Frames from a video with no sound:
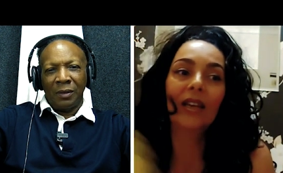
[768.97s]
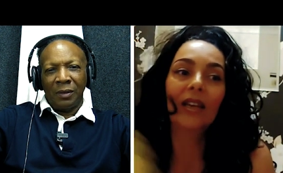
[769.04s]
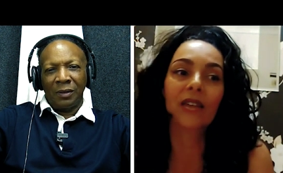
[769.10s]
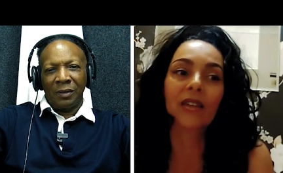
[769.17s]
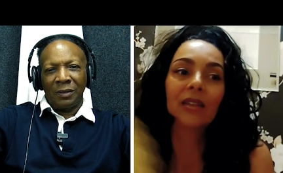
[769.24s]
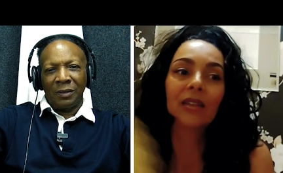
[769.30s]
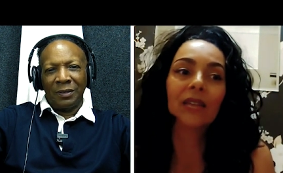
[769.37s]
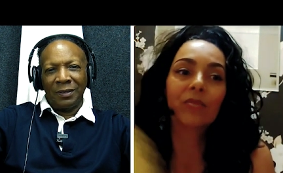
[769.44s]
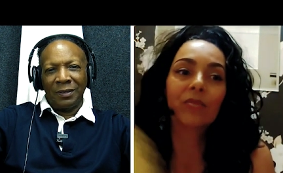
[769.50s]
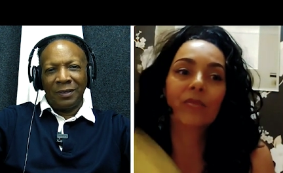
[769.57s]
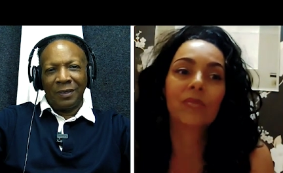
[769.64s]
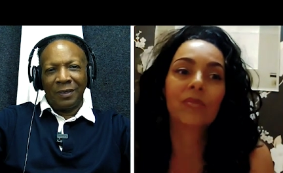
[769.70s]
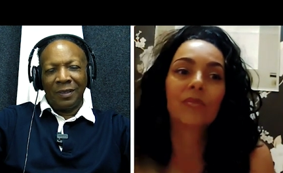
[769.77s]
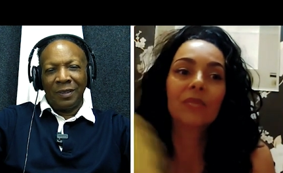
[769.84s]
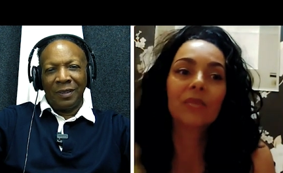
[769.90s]

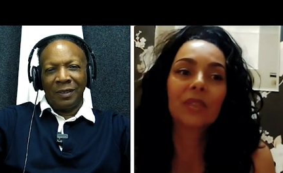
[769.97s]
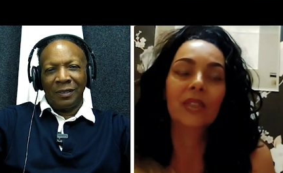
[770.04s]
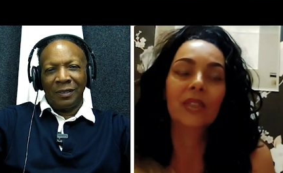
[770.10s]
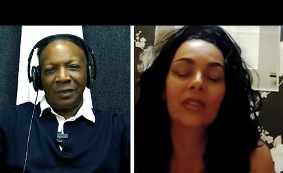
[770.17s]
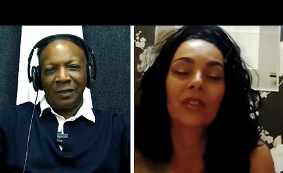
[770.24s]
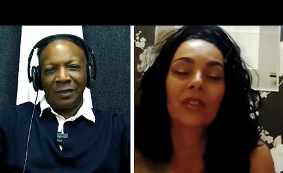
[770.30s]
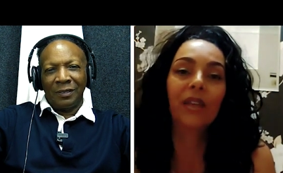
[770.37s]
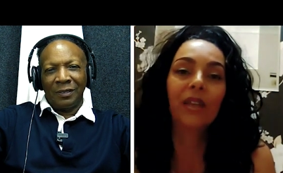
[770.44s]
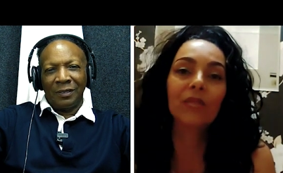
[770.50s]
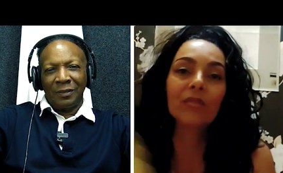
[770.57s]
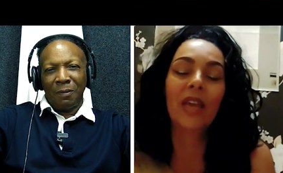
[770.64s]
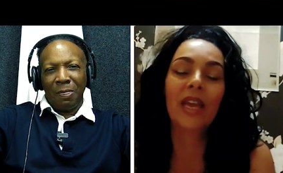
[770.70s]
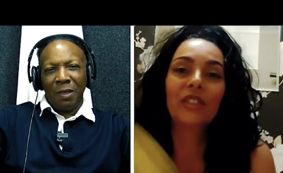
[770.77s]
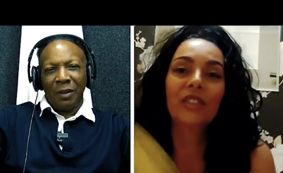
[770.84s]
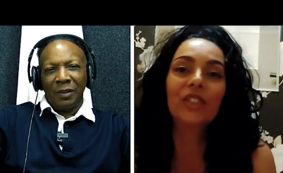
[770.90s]
Speaker 1: Um, it's a lot
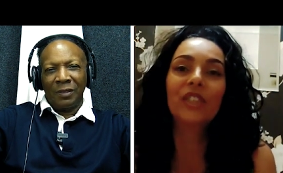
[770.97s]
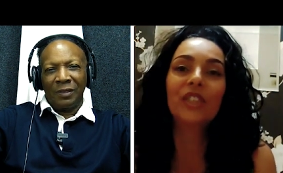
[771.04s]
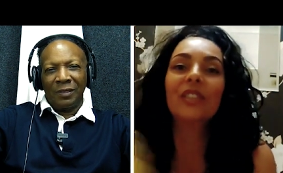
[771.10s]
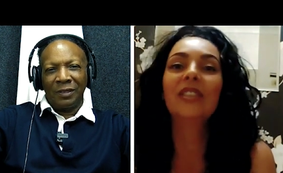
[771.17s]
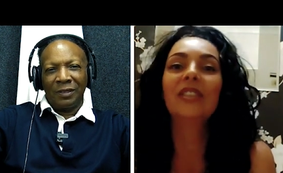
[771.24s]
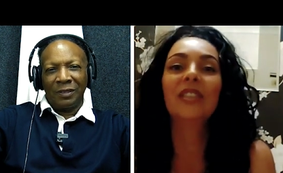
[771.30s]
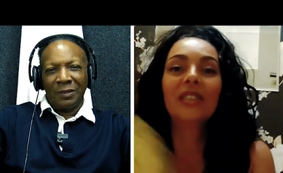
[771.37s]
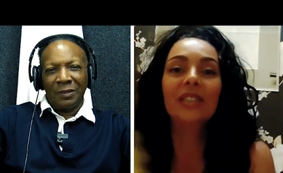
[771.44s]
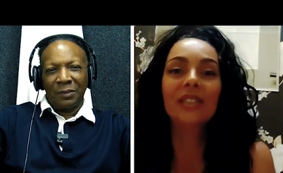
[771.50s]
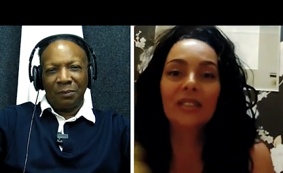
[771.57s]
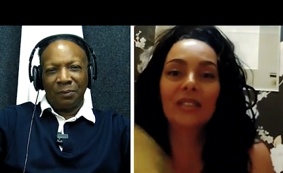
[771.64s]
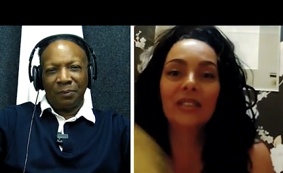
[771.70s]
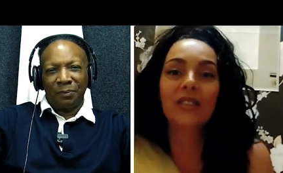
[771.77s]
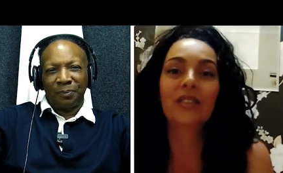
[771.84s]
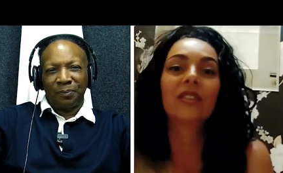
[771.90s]
of action, and
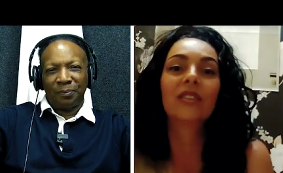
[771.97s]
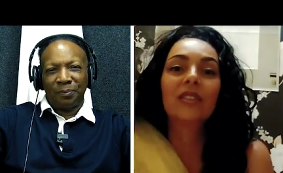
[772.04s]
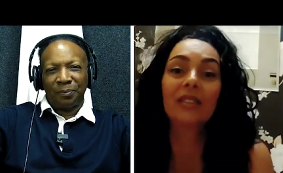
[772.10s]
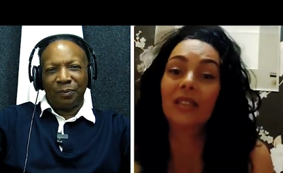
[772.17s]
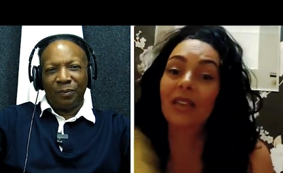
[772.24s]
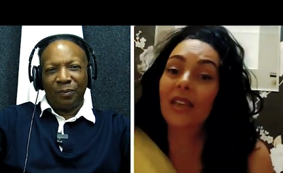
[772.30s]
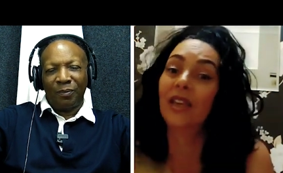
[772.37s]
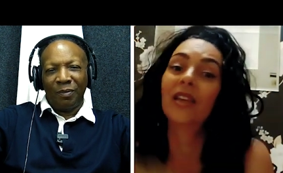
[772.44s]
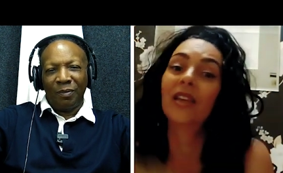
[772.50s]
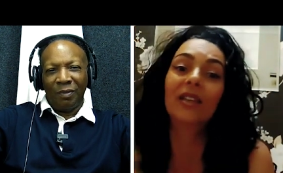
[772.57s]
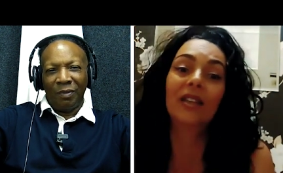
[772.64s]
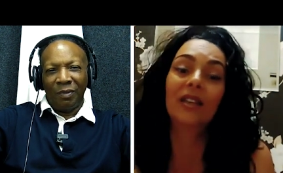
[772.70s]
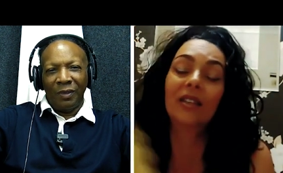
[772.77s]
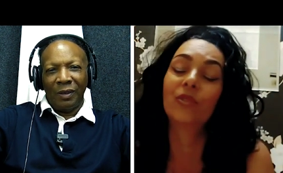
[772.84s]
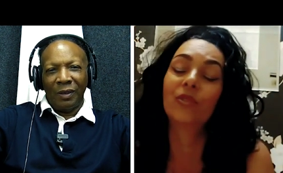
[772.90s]
it's yeah,
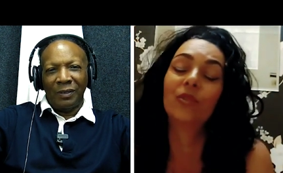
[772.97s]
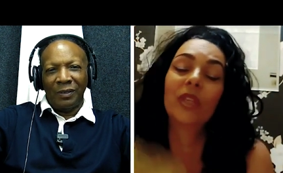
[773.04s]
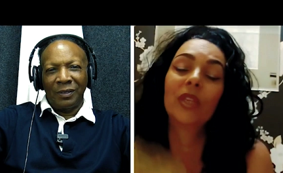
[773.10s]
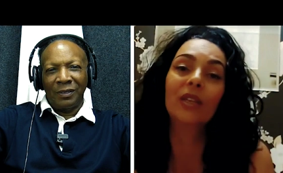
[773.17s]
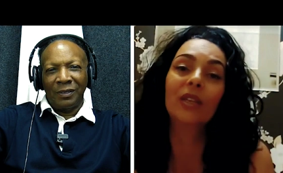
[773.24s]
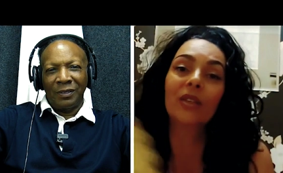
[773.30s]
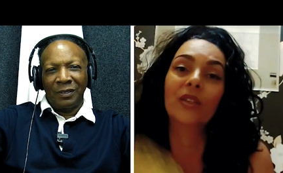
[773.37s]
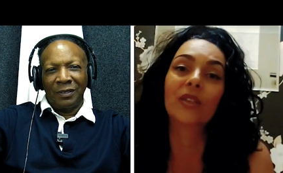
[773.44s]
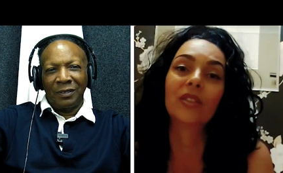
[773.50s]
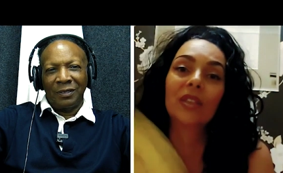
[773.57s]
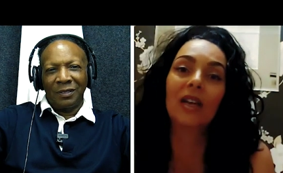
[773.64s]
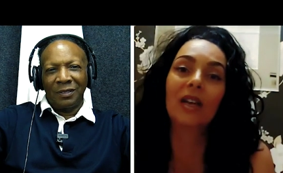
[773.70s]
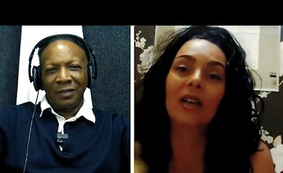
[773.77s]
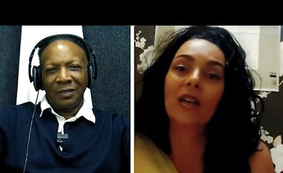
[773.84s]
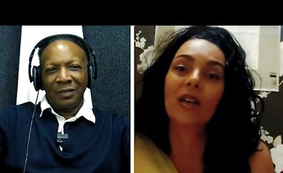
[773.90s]
it's really good.
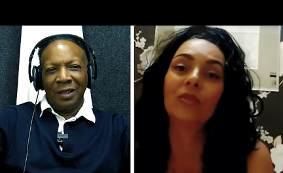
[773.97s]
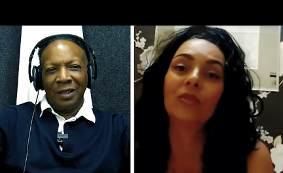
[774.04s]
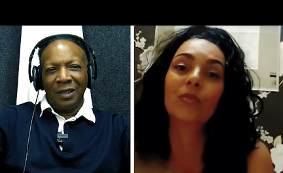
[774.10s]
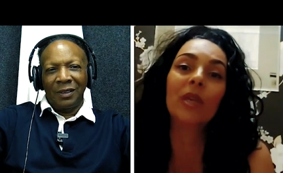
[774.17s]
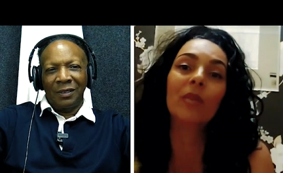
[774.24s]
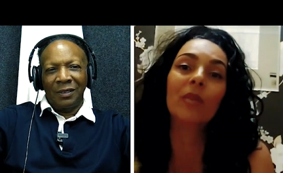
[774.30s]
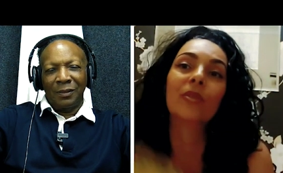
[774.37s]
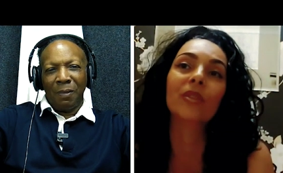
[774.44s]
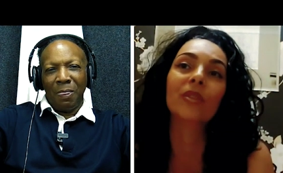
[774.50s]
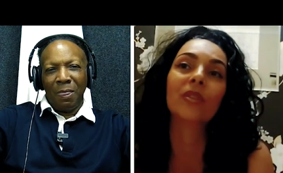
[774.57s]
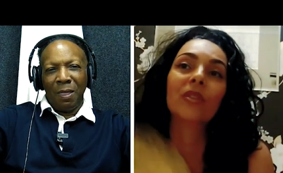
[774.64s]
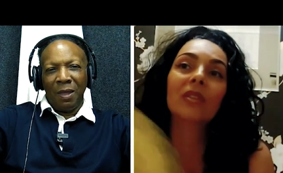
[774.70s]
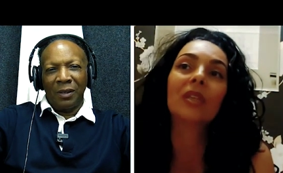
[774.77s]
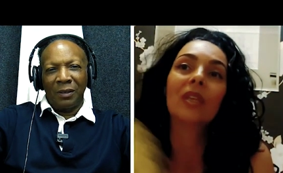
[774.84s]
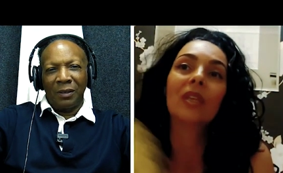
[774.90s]
I love
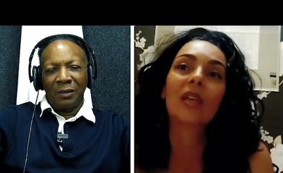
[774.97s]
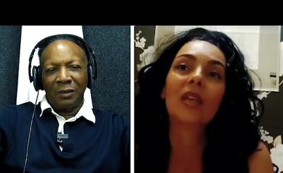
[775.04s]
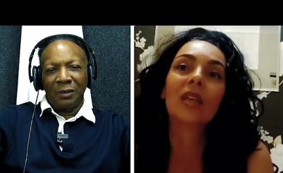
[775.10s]
people,